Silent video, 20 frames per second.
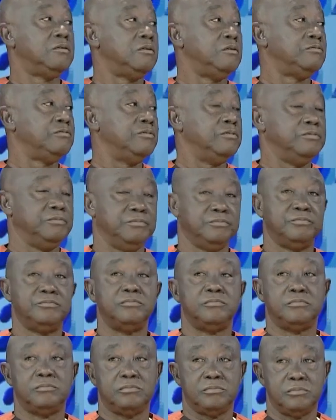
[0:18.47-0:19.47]
Nigeria.
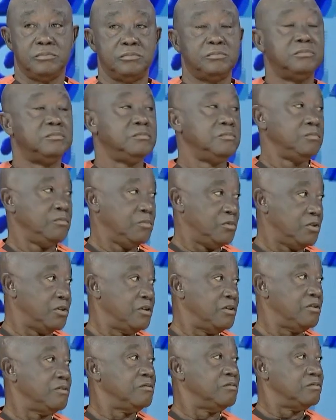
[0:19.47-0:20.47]
Welcome to you, sir, and
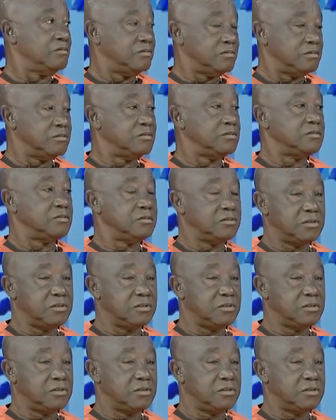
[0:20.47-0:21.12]
thanks for joining me.